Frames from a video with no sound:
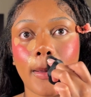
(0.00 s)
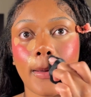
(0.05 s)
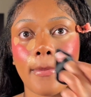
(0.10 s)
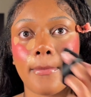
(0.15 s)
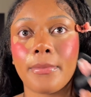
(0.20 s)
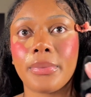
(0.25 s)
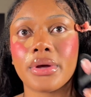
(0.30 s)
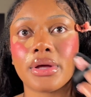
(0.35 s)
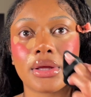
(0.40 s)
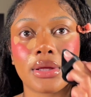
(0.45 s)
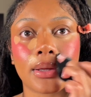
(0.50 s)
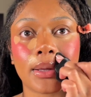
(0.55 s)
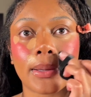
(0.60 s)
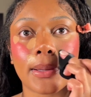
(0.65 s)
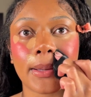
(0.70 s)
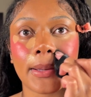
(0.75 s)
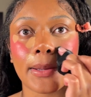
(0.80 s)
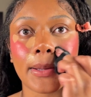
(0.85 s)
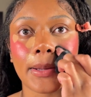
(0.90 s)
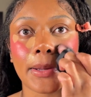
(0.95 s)
But
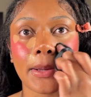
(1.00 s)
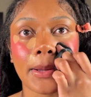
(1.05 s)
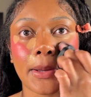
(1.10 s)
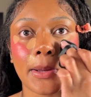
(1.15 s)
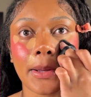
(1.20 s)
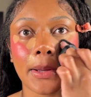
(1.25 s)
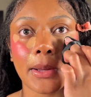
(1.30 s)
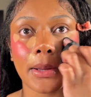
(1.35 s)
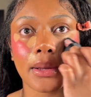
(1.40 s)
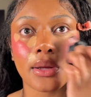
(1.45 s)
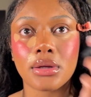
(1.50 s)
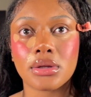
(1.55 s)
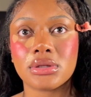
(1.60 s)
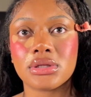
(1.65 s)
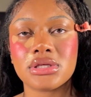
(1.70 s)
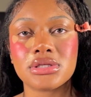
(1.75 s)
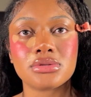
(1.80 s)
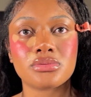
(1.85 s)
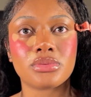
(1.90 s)
this